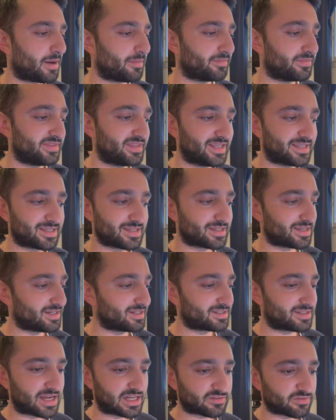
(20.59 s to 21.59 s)
This is
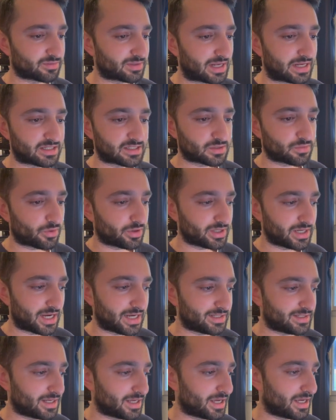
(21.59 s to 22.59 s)
his stats from the last
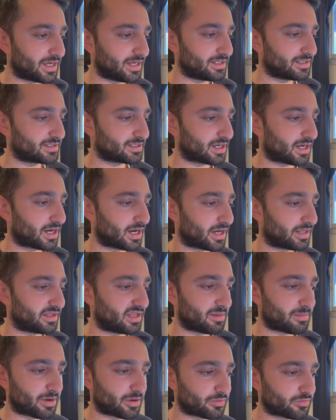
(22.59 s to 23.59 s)
28 days,
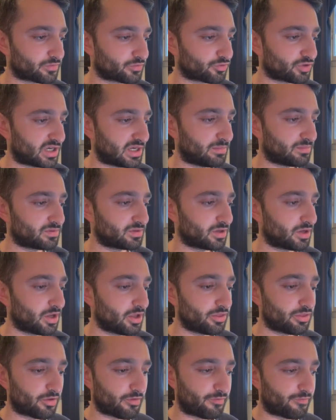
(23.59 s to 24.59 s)
the amount of streams,
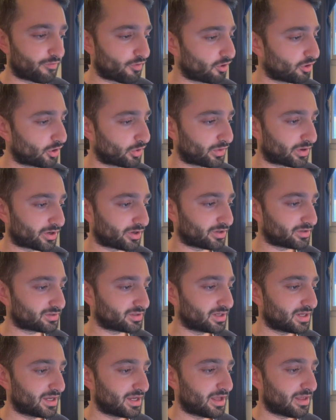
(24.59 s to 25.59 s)
the
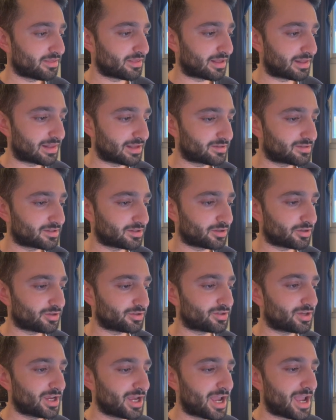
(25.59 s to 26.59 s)
followers, the
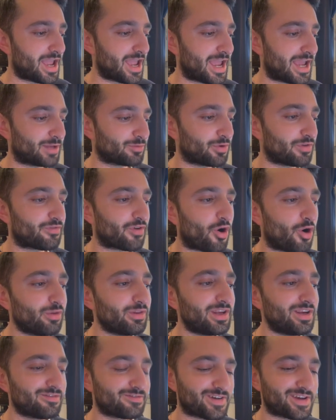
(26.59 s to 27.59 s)
listeners, and we've
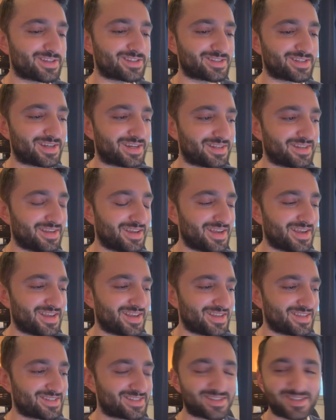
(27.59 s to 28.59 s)
only invested
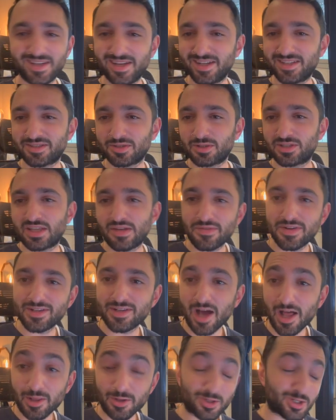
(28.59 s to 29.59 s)
$6 or
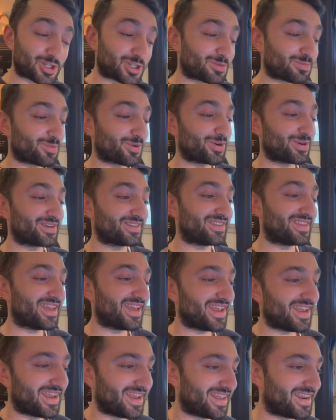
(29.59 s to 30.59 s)
$7 per
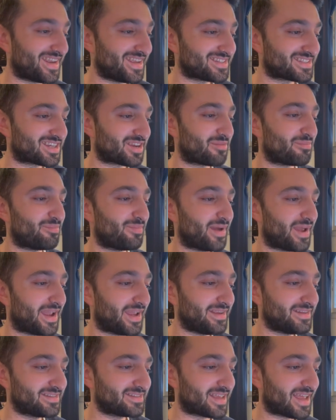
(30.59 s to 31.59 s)
day in his
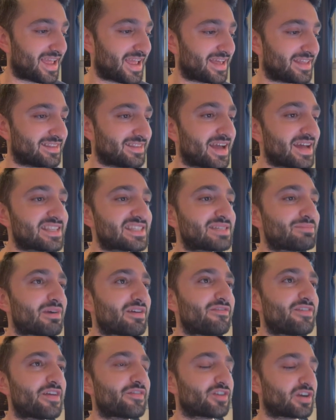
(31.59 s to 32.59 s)
campaigns, and that's
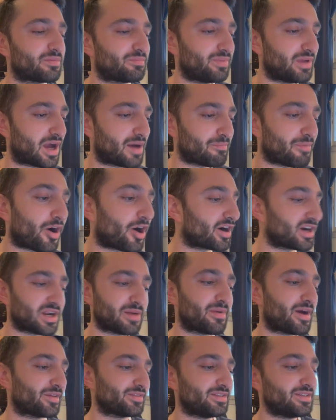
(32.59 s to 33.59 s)
my favorite
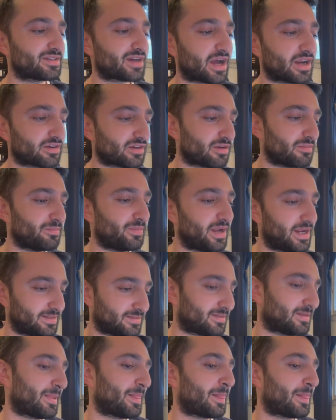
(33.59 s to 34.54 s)
part about these kind of campaigns.